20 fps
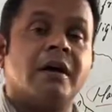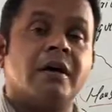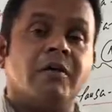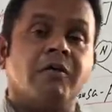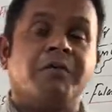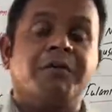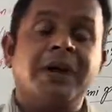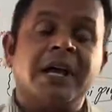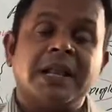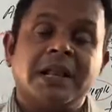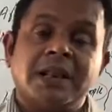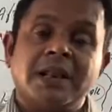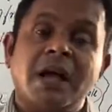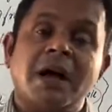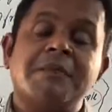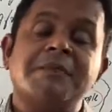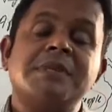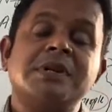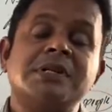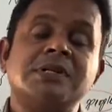
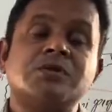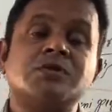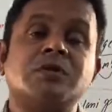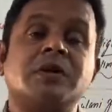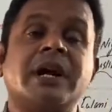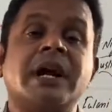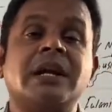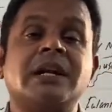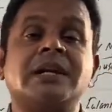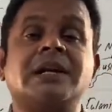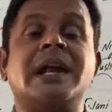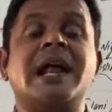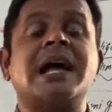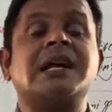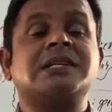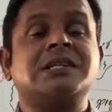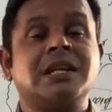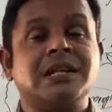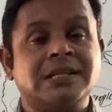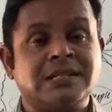Vietnamese to get
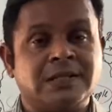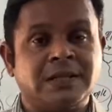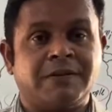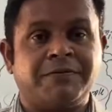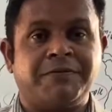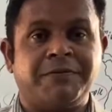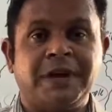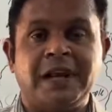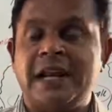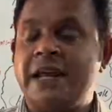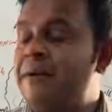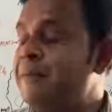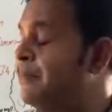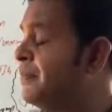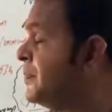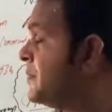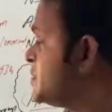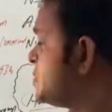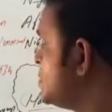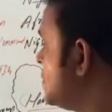nationalistic feeling. So